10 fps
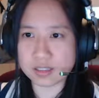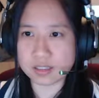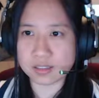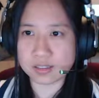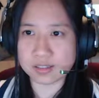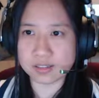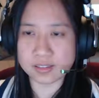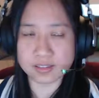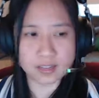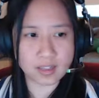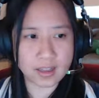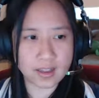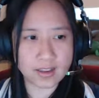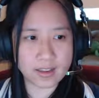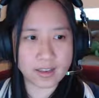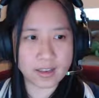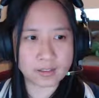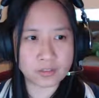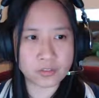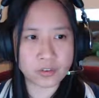
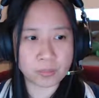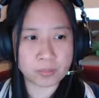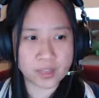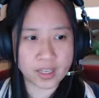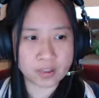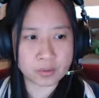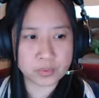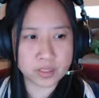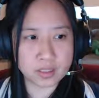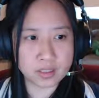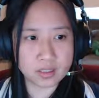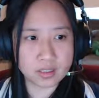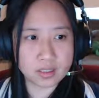and from there we